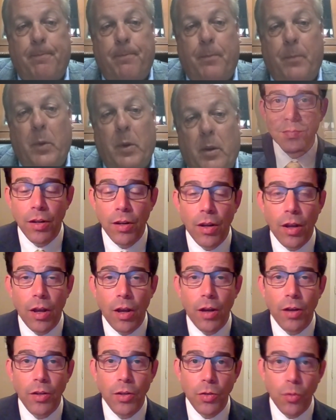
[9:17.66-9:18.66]
And
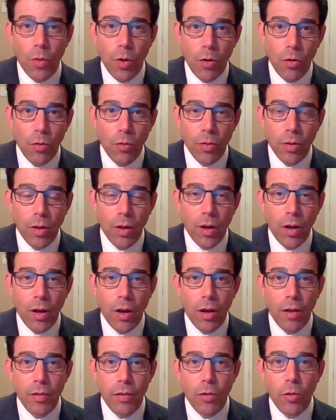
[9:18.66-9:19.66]
uh, you own
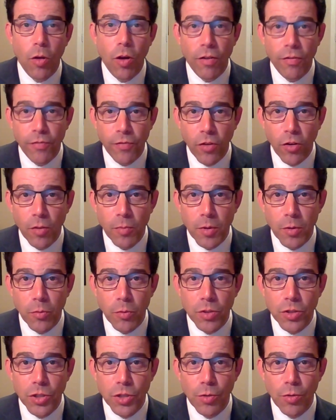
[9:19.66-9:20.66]
uh, the law firm in
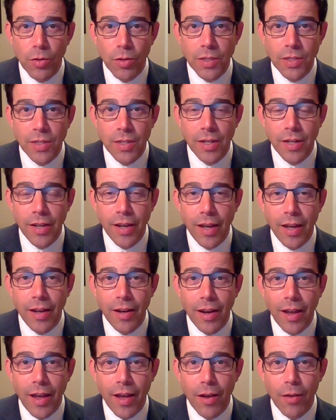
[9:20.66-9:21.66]
which you are sitting at
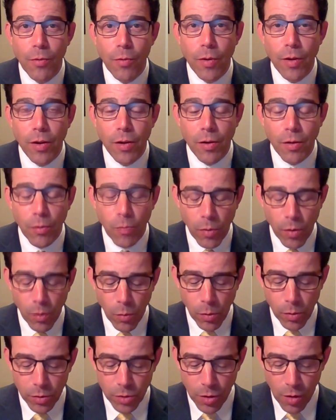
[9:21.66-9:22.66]
now, where, where
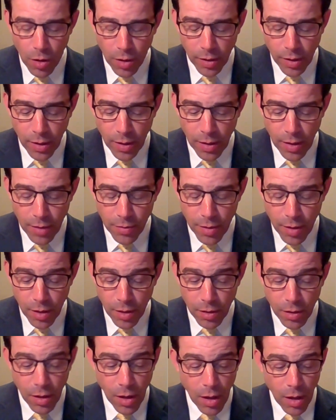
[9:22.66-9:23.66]
we're talking. And
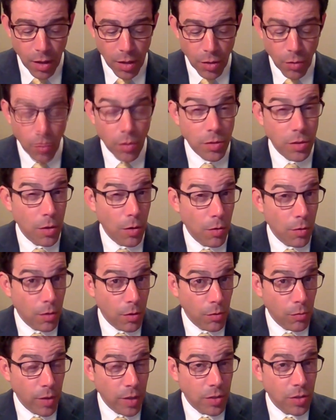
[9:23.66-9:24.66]
then you also own
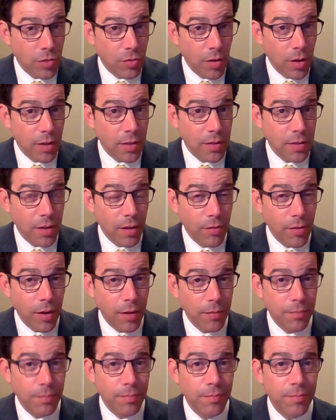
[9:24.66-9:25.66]
a restaurant, is that right?